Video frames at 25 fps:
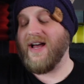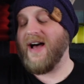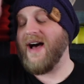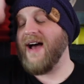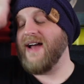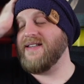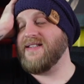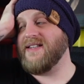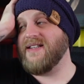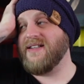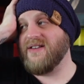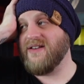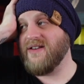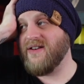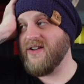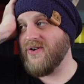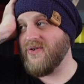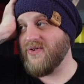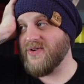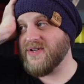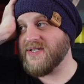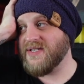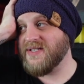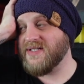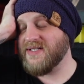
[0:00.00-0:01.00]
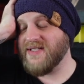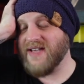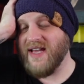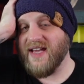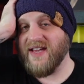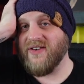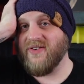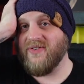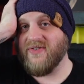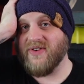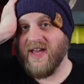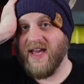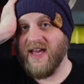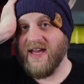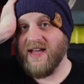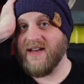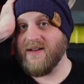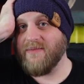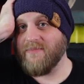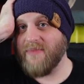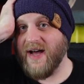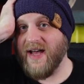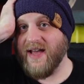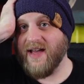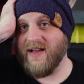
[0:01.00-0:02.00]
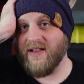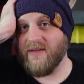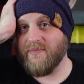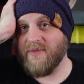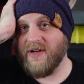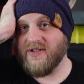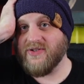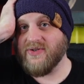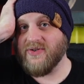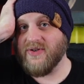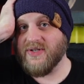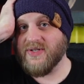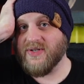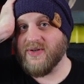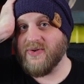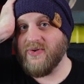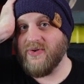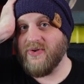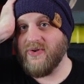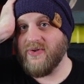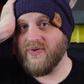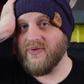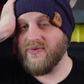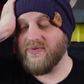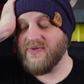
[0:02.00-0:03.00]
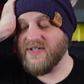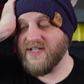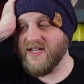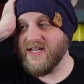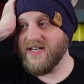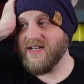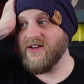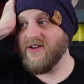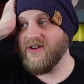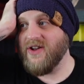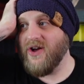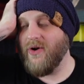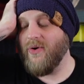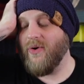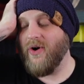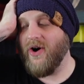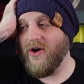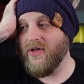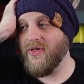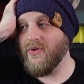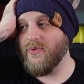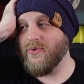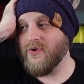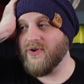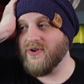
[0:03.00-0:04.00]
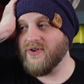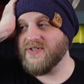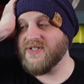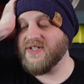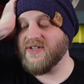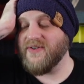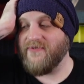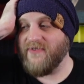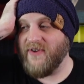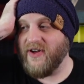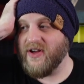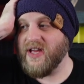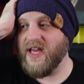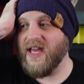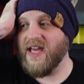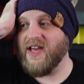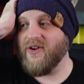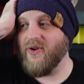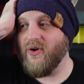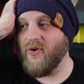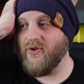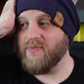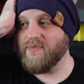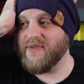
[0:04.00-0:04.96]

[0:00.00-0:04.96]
I didn't know a single kid in my elementary school who didn't know all the words to Funky Cold